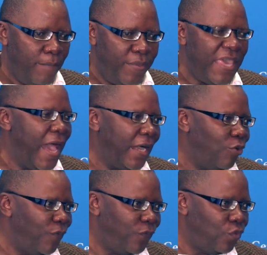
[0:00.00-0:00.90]

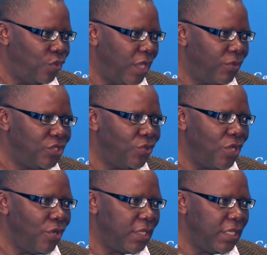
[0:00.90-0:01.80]
Biang of uh,
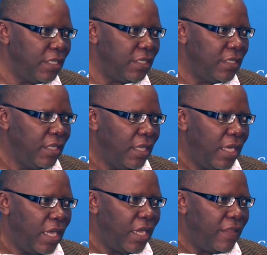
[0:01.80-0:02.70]
Equatorial Guinea,
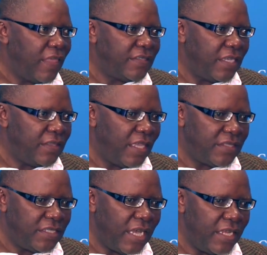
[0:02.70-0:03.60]
uh, that's a
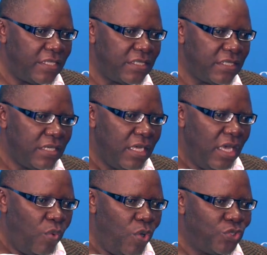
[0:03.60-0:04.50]
that's a challenge.
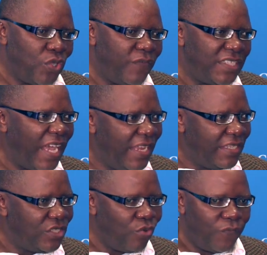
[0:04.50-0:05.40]
We also have a
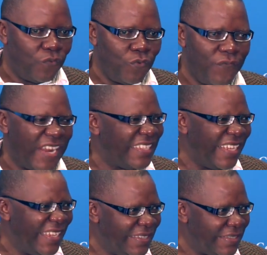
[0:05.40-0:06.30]
challenge of uh,
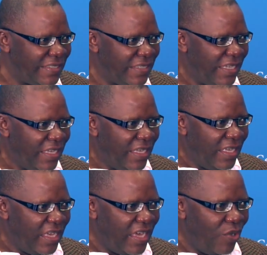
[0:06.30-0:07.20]
fragility
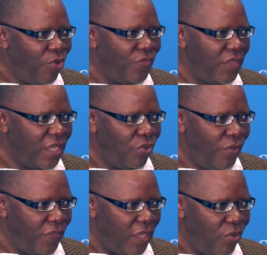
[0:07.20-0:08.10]
on the
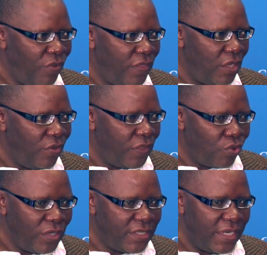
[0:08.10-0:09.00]
on the on the on the
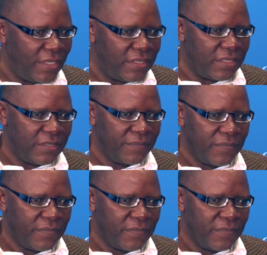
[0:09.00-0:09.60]
continent.